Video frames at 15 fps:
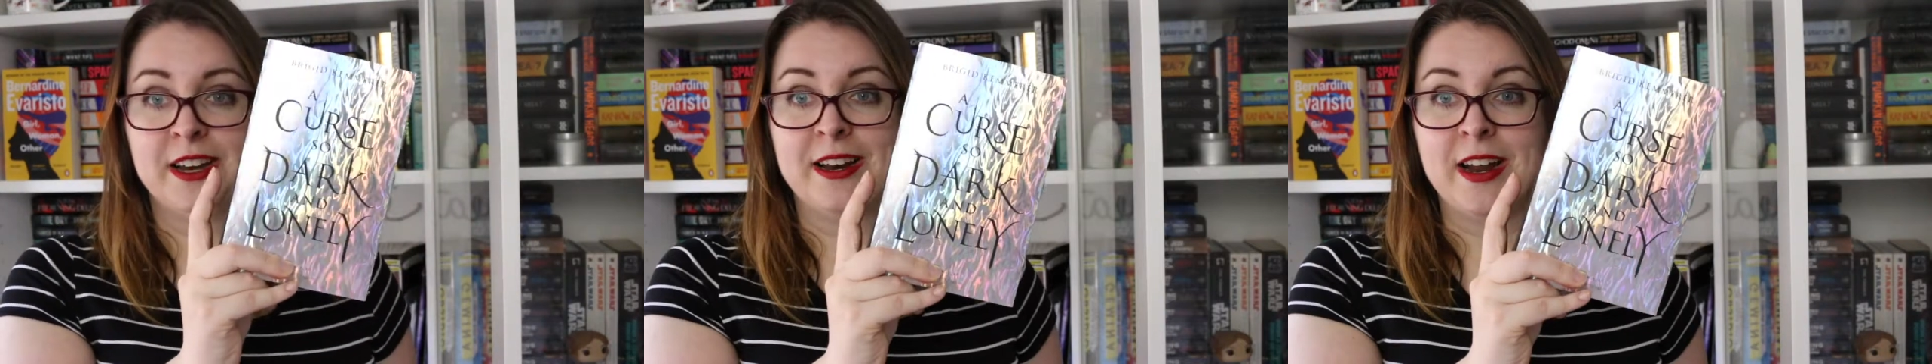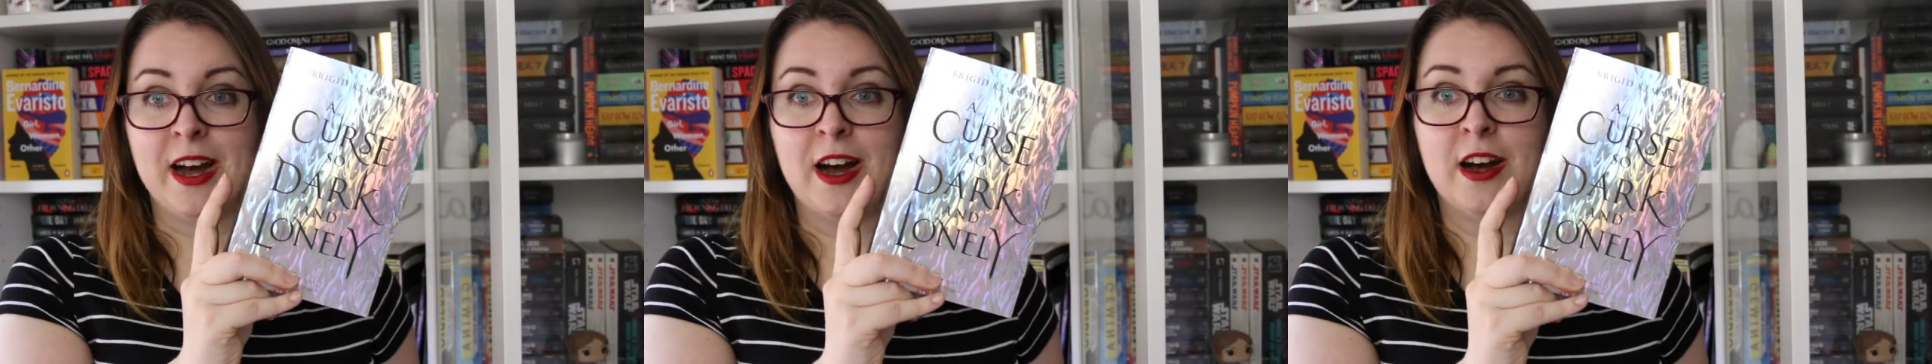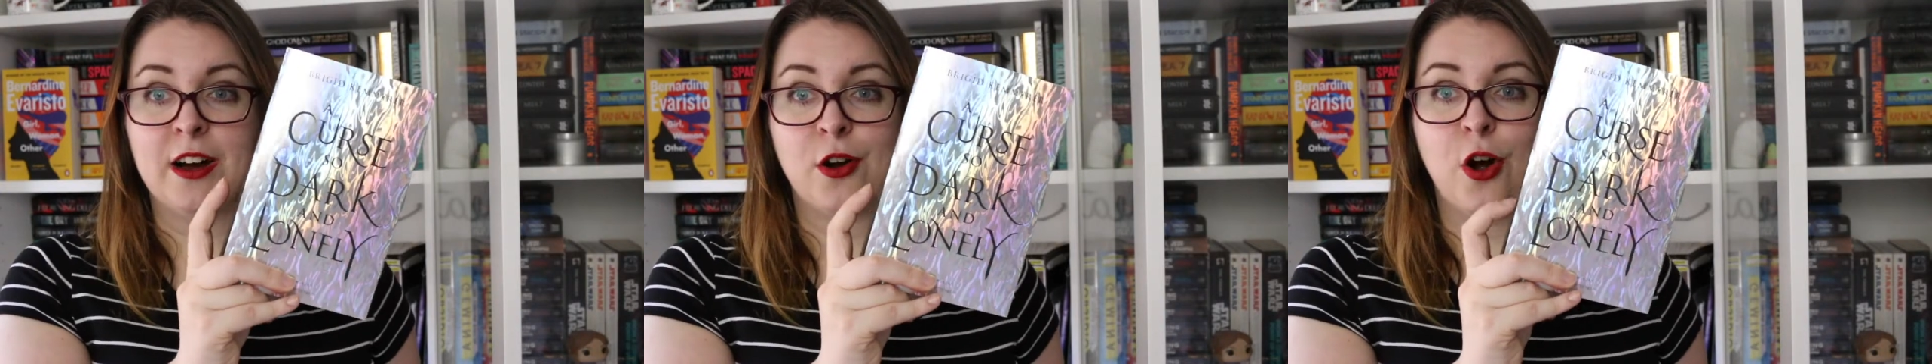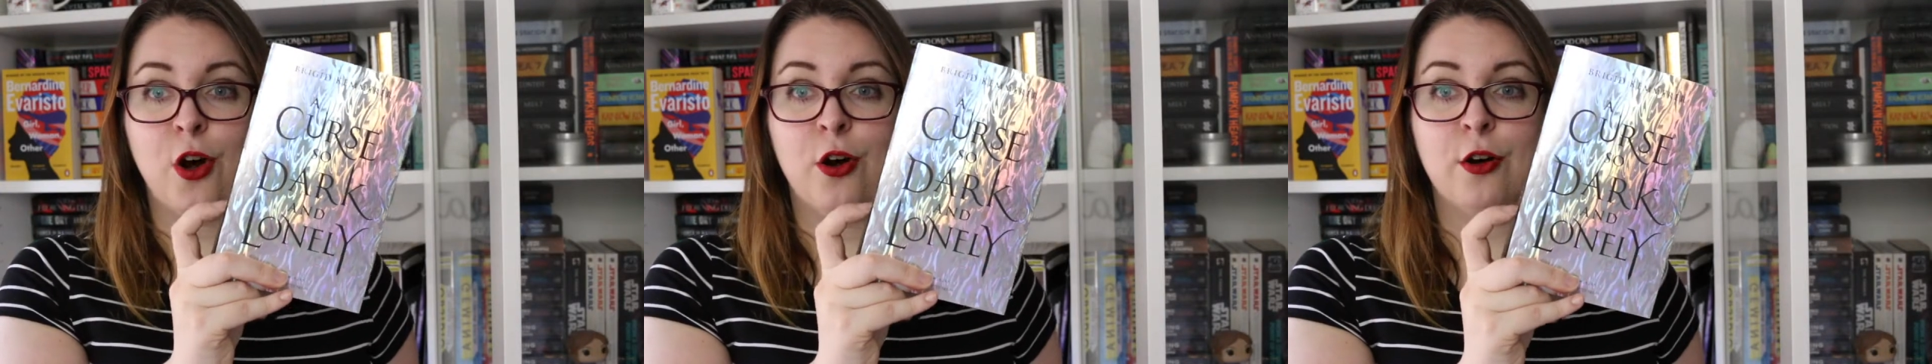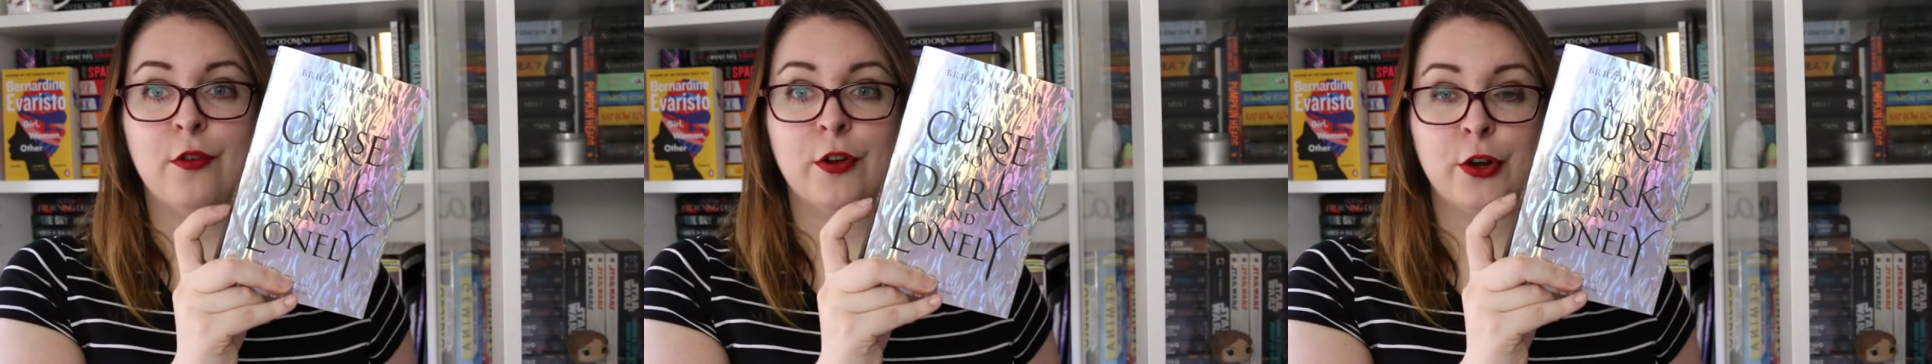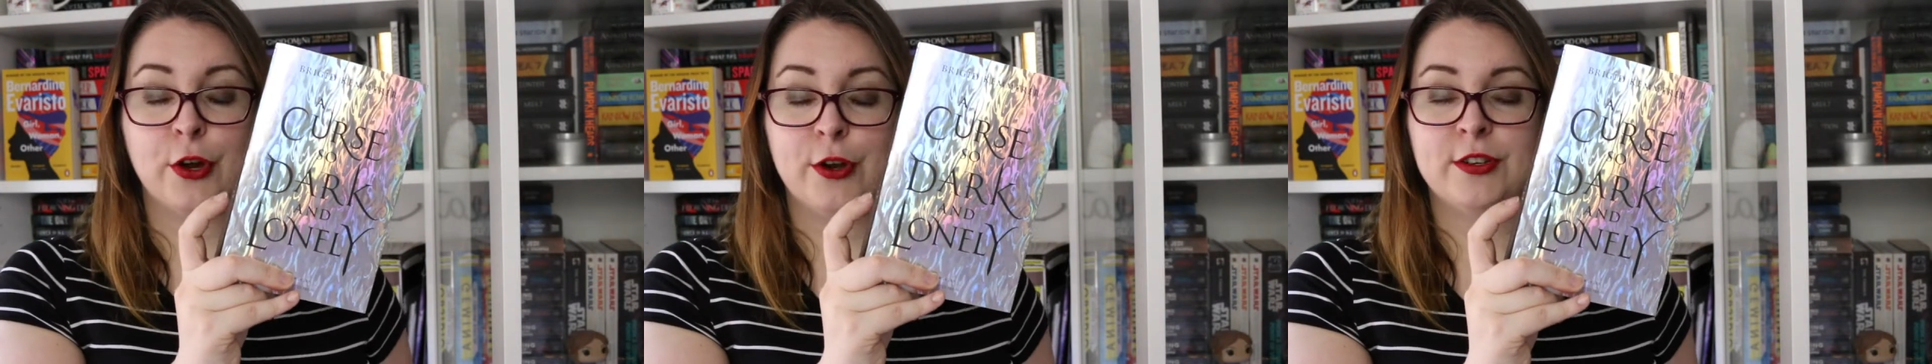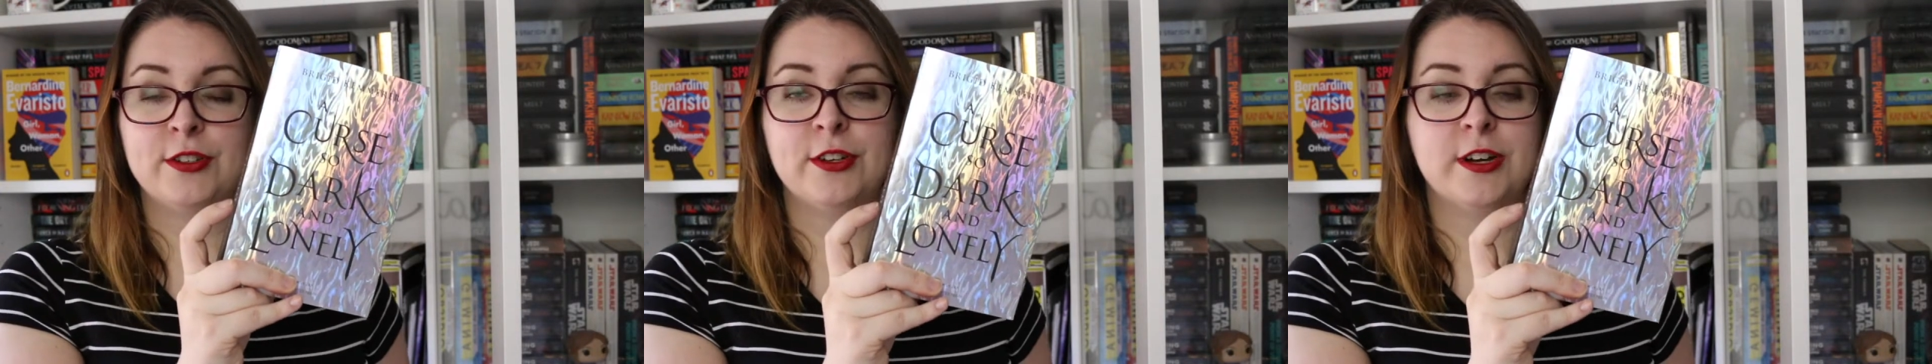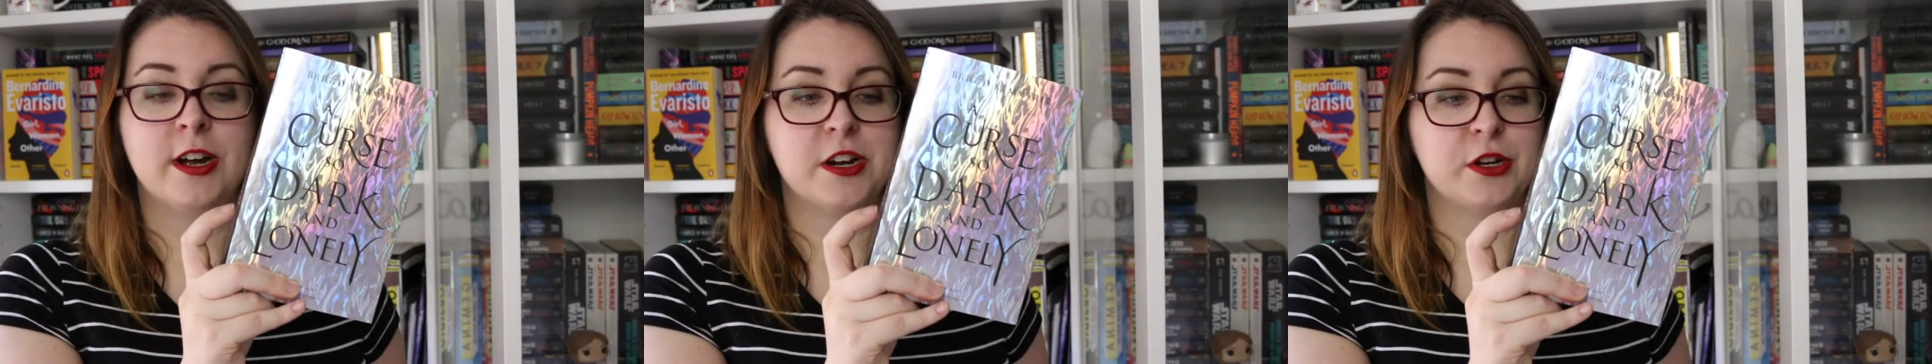an arc of A Curse
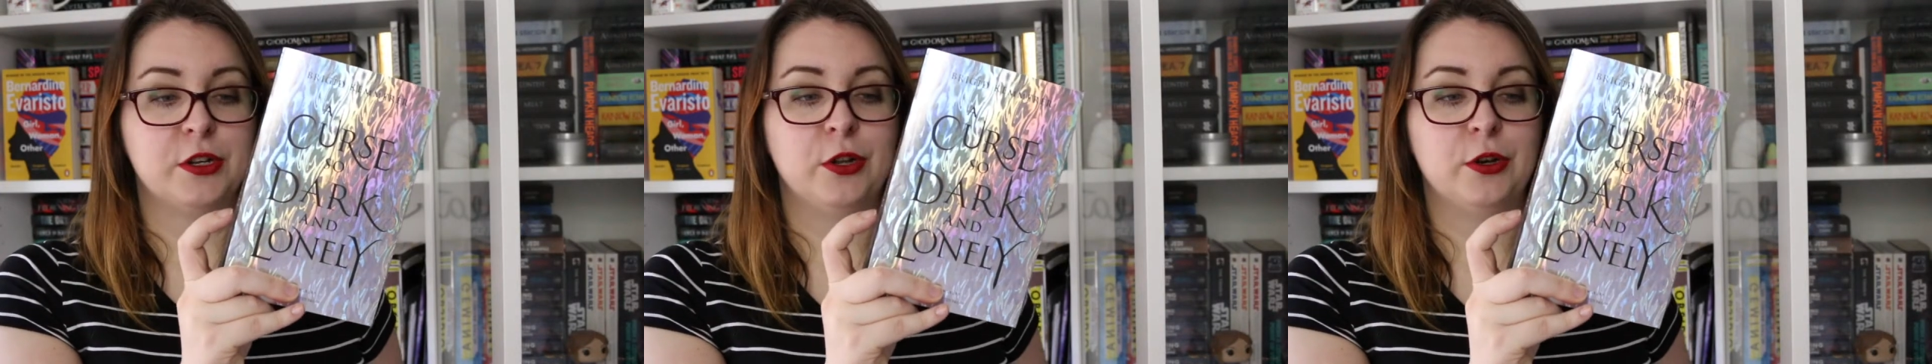So Dark and